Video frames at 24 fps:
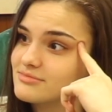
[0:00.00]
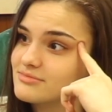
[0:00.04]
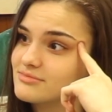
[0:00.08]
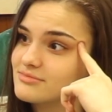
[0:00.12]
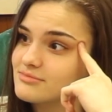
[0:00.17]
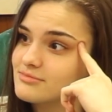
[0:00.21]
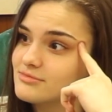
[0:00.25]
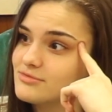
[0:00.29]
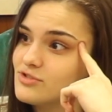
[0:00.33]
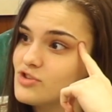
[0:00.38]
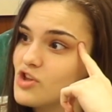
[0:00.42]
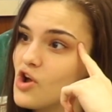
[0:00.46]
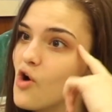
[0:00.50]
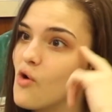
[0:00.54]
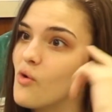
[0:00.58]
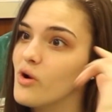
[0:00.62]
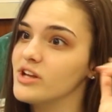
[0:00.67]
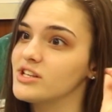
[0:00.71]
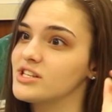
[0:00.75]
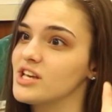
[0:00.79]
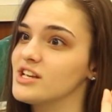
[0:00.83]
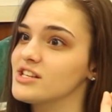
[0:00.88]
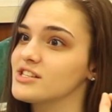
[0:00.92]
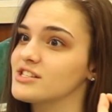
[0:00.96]
With no,
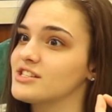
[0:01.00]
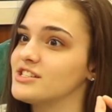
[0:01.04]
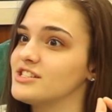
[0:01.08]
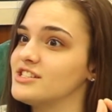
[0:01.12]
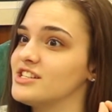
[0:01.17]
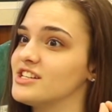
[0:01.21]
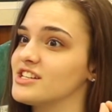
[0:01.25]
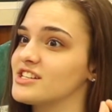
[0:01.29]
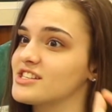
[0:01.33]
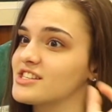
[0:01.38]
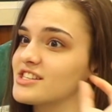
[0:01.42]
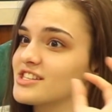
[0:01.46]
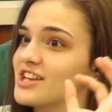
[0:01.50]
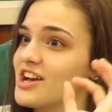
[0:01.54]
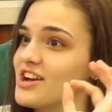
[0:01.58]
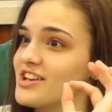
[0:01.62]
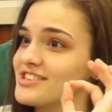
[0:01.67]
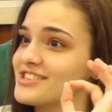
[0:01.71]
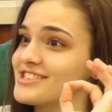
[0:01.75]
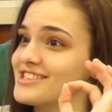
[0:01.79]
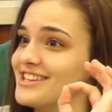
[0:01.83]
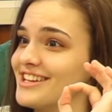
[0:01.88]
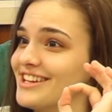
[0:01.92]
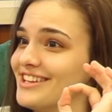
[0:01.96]
it tastes
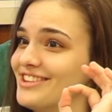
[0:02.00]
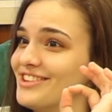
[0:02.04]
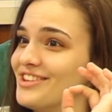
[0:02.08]
disgusting,